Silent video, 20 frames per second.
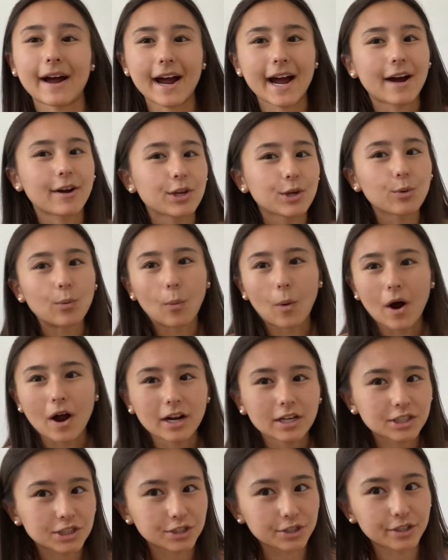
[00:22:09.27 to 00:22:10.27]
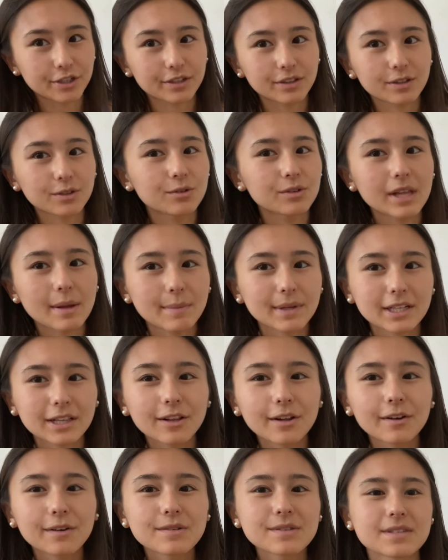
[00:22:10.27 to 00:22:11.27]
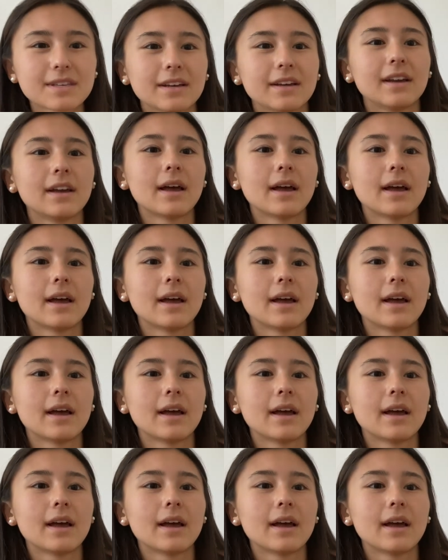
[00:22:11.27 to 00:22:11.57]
how you wash your Lululemon clothes,